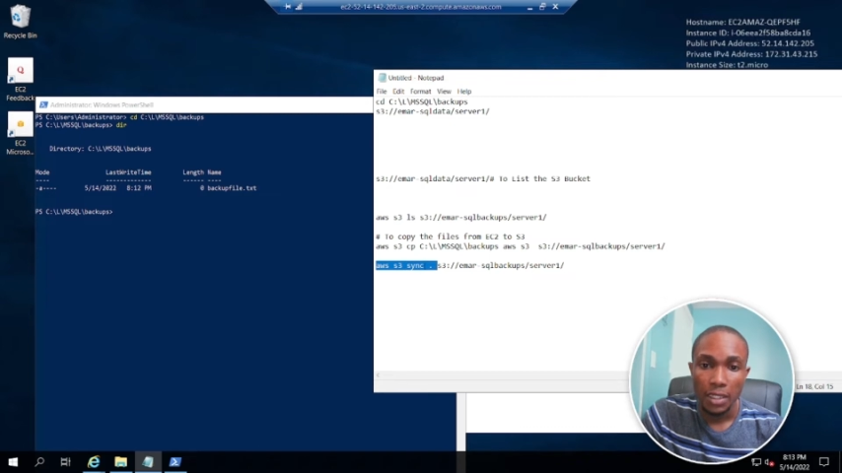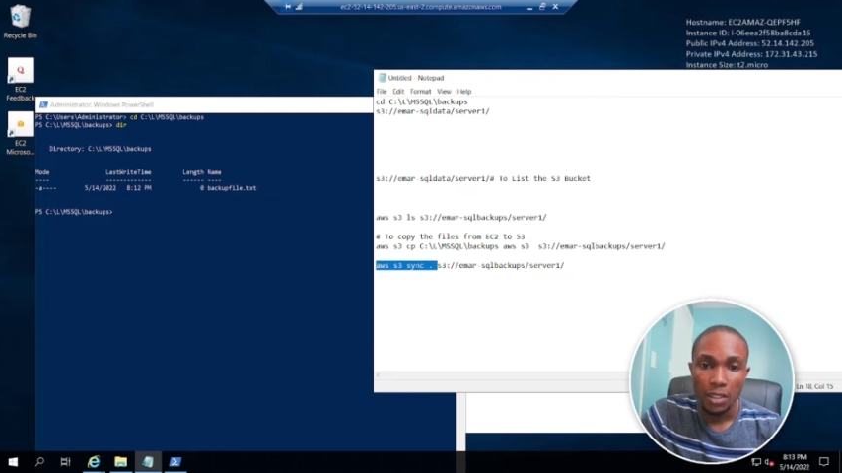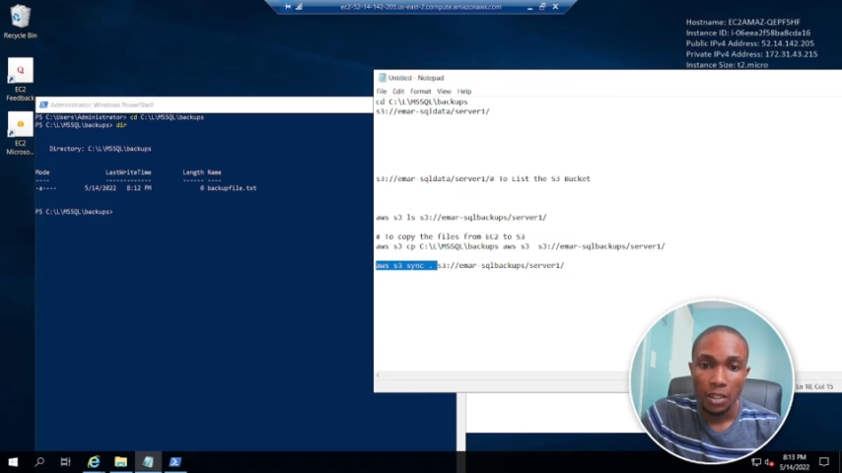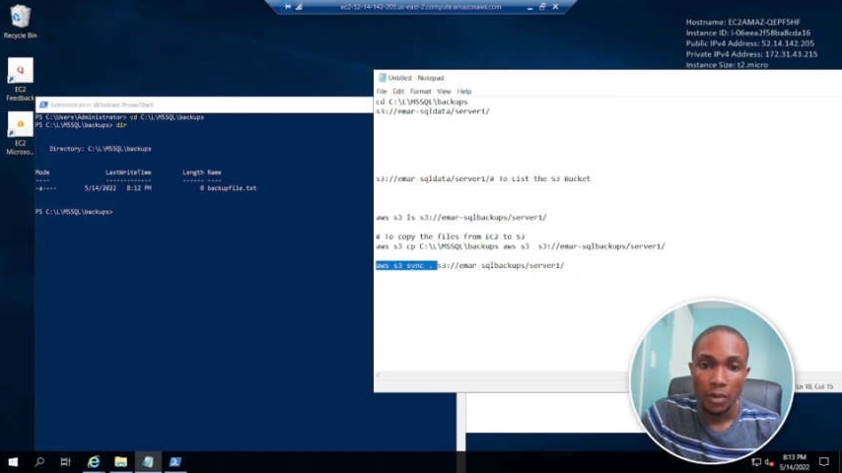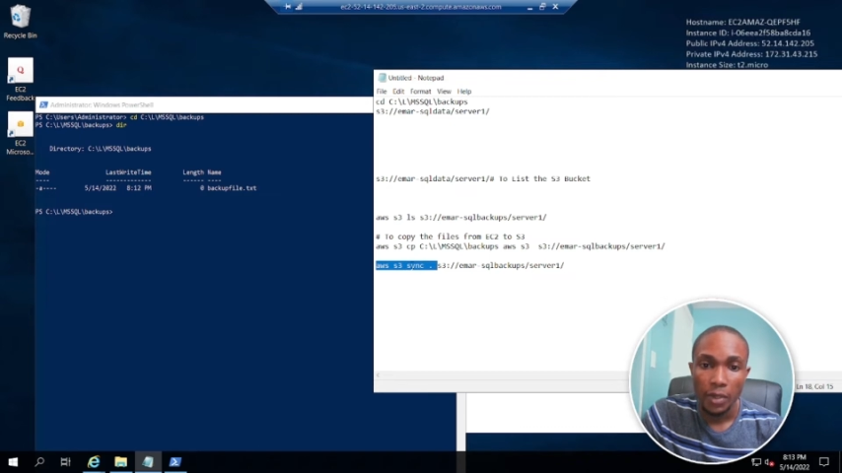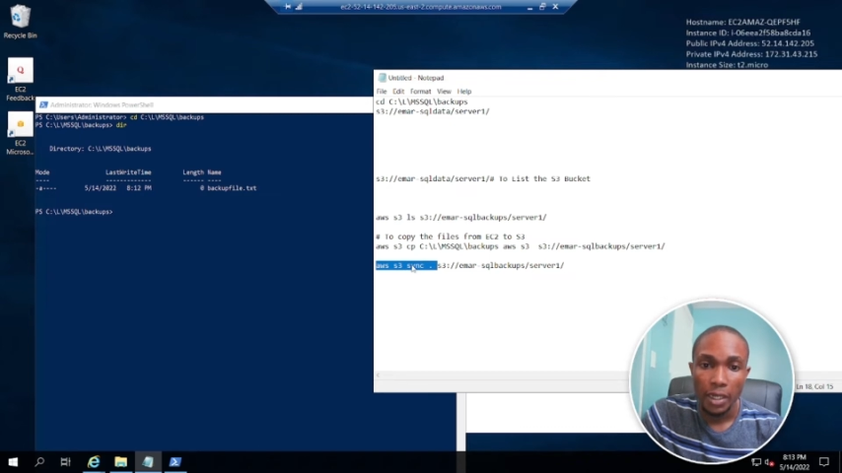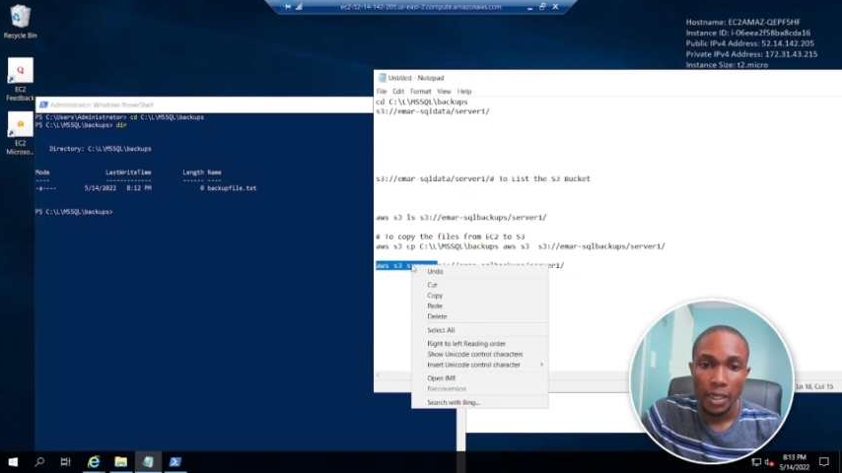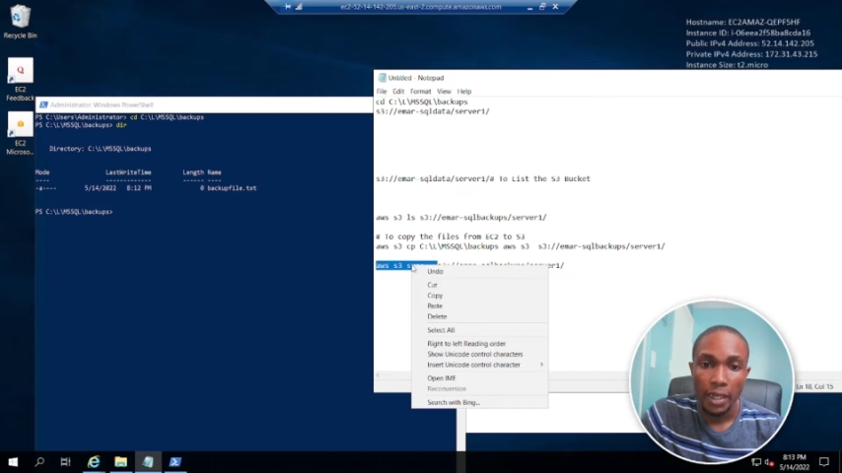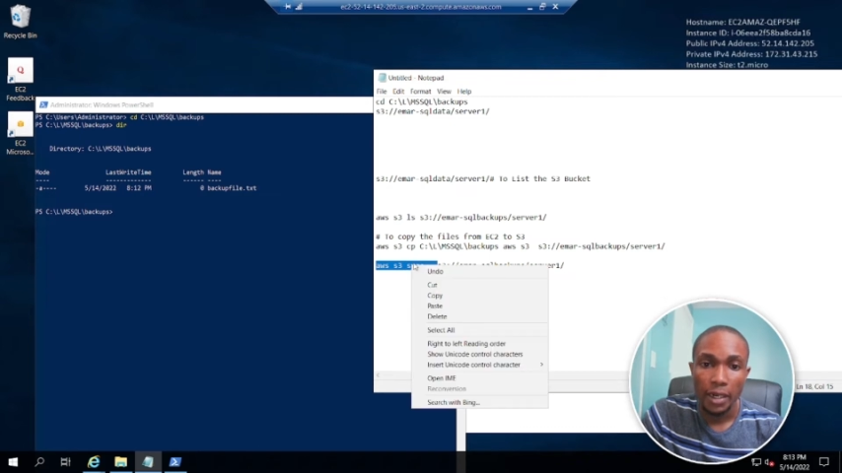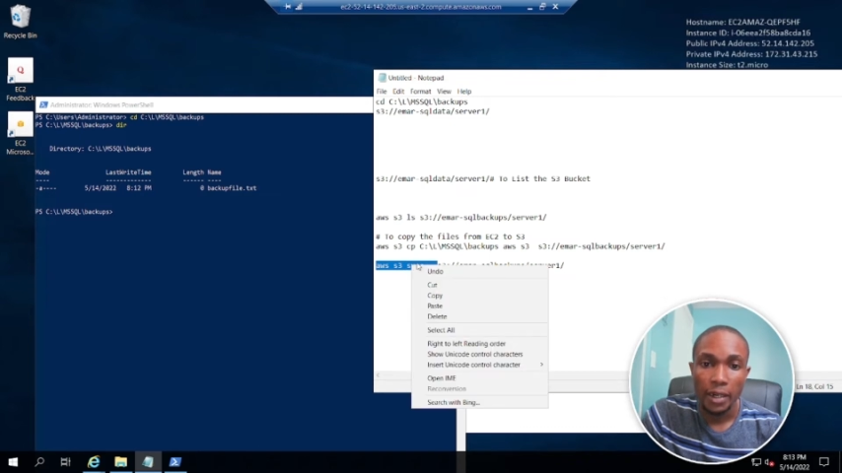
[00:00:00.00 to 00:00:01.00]
command
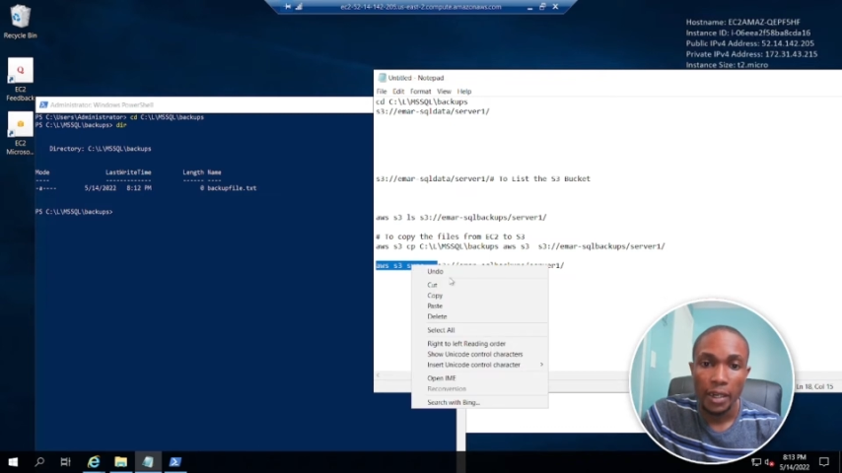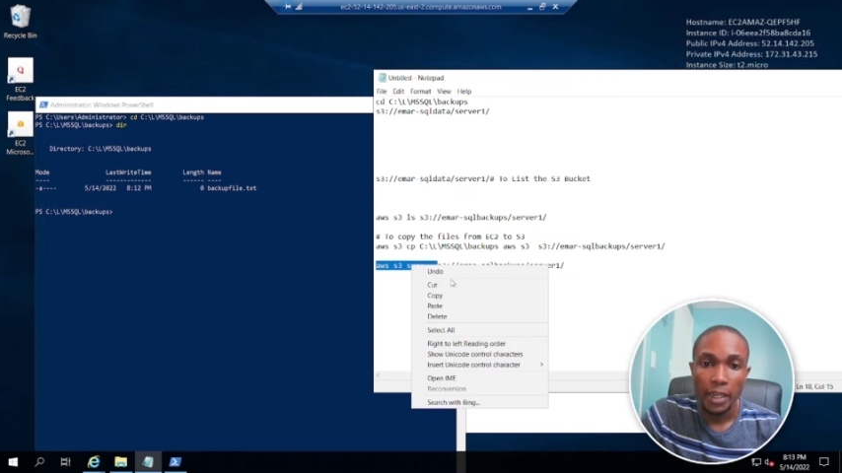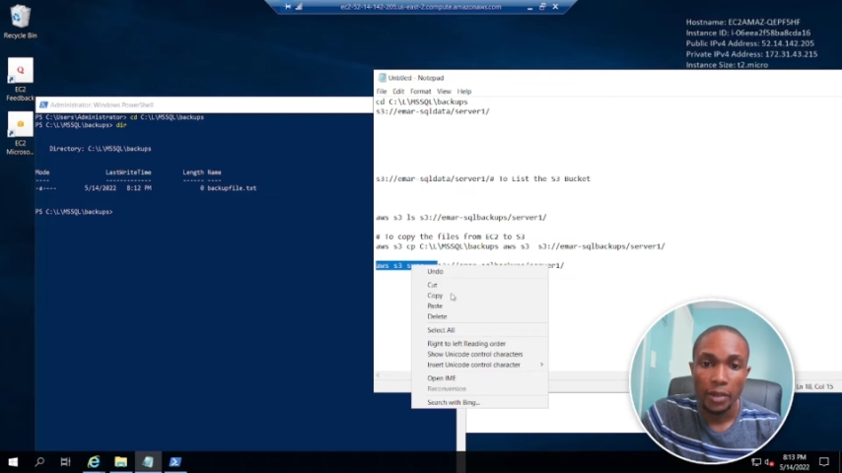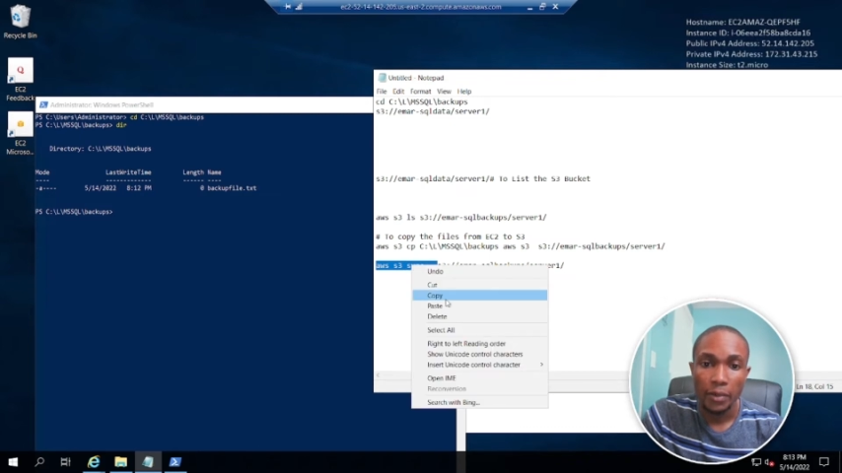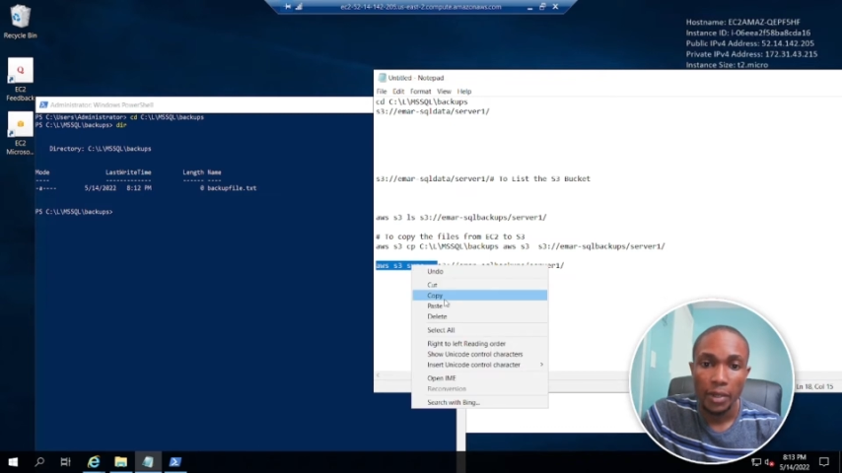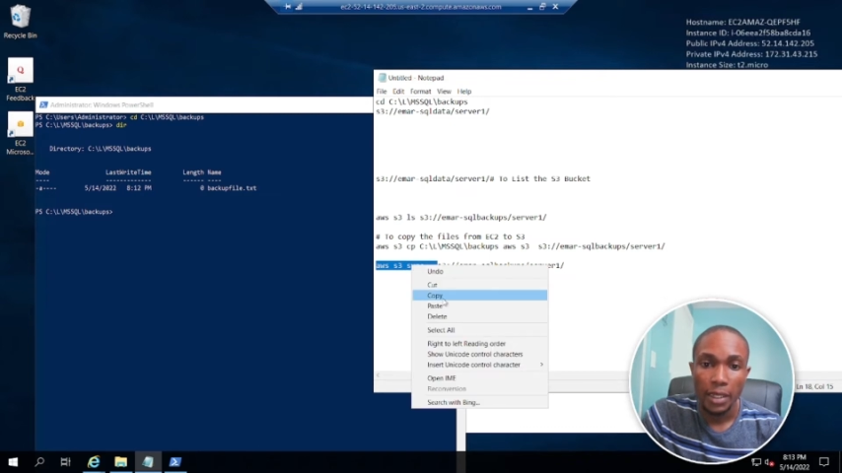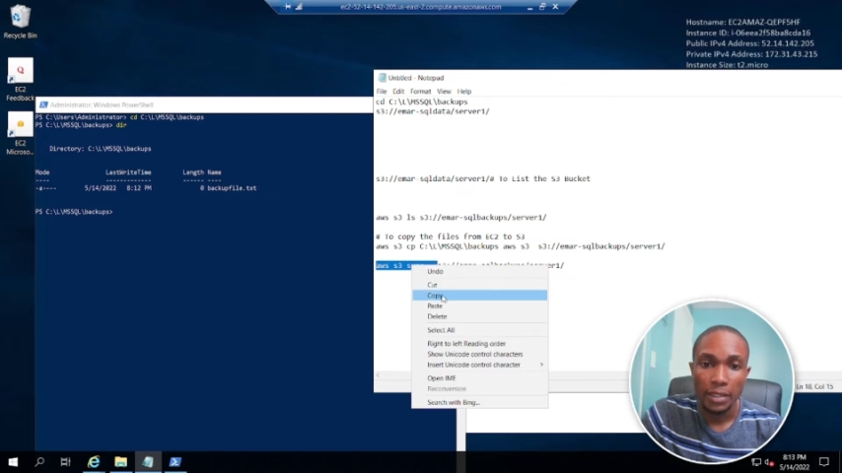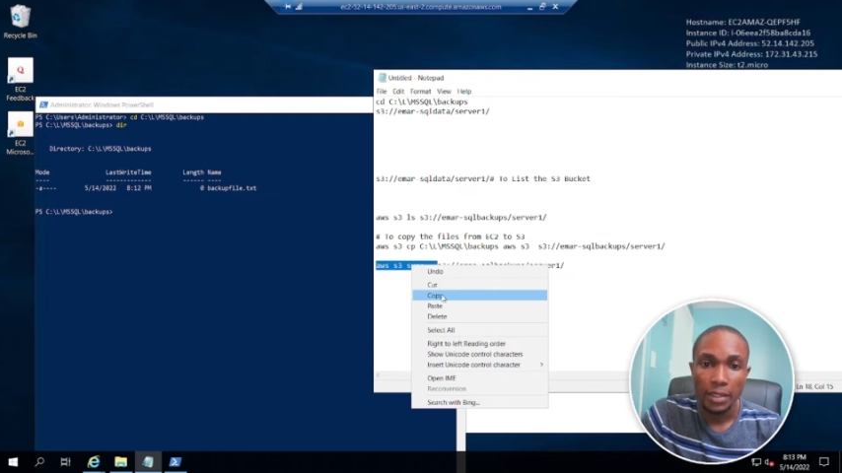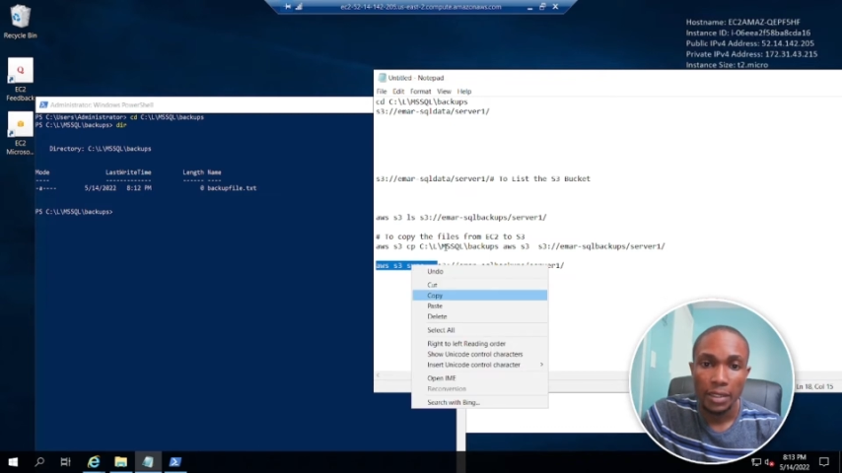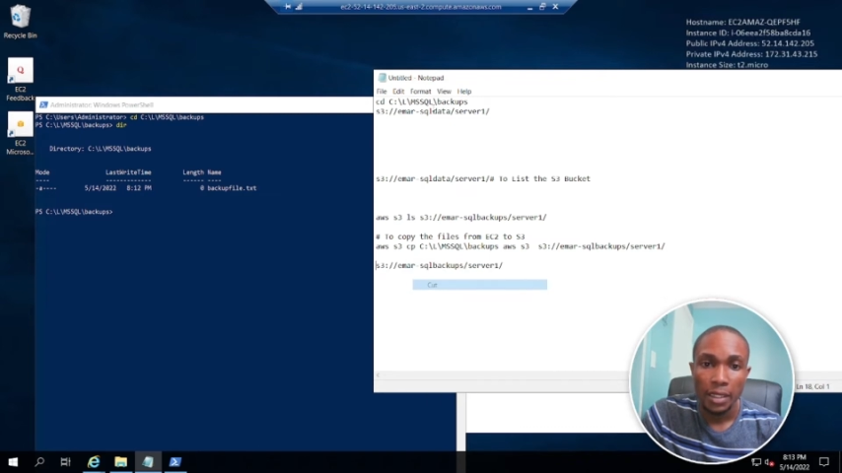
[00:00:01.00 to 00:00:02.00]
here,
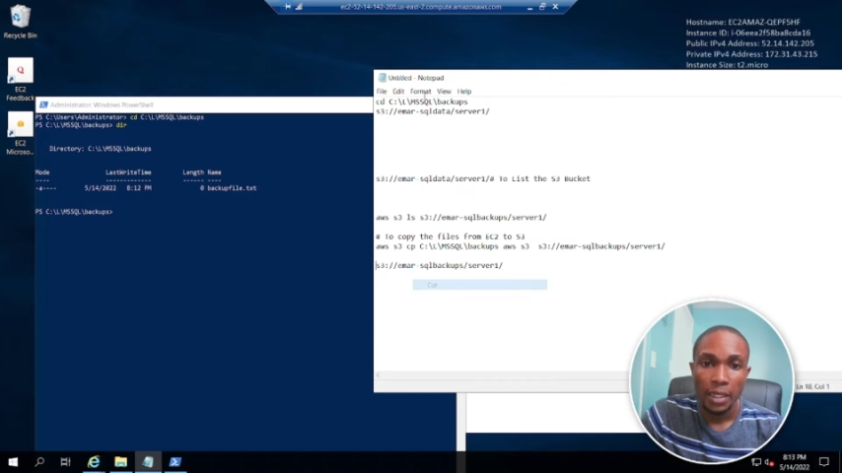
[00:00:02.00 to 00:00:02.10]
AWS